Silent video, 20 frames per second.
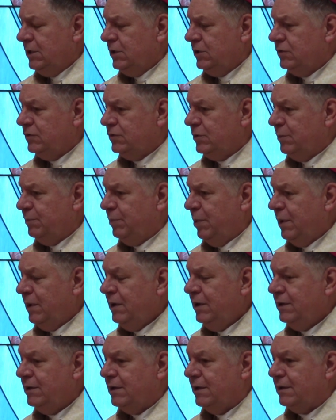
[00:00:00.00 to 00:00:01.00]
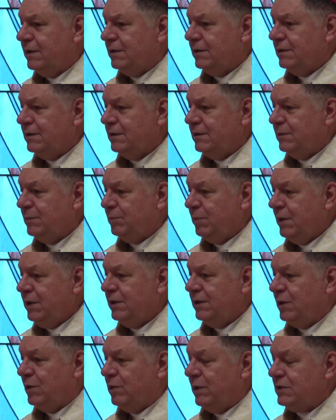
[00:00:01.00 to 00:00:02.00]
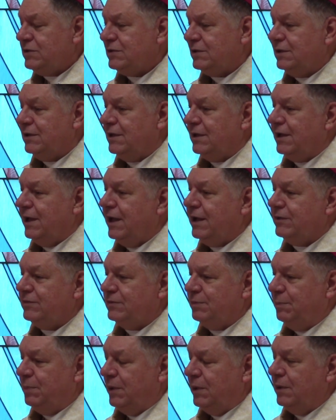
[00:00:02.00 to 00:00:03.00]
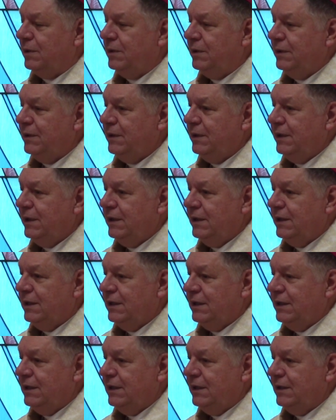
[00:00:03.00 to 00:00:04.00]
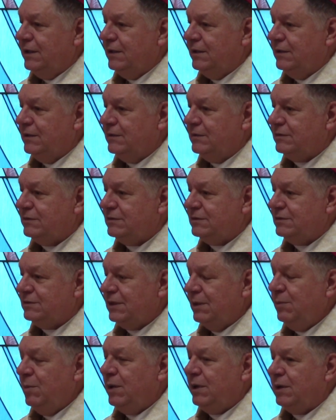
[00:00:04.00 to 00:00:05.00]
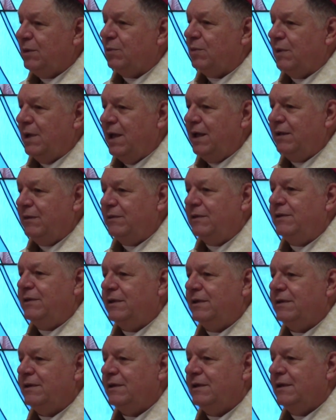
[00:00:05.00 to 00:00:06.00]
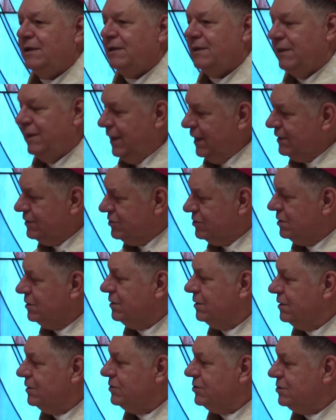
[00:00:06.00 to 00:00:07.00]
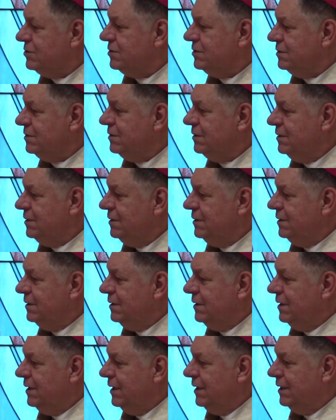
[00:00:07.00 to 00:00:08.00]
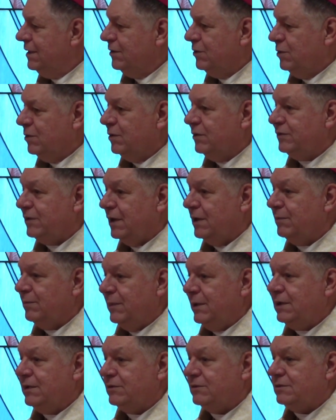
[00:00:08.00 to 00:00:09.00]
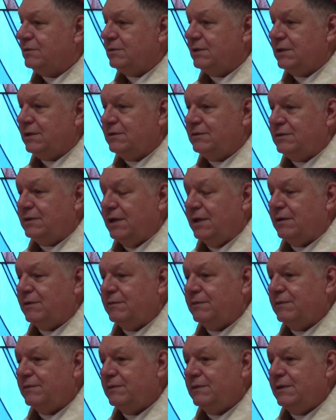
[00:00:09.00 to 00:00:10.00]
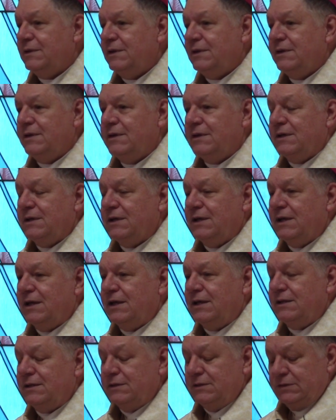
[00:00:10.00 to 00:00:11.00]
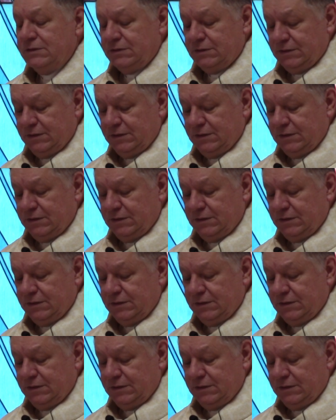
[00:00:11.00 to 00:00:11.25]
so part of the part of the question of the gospel is somewhat around that church, and of course our ministry itself, and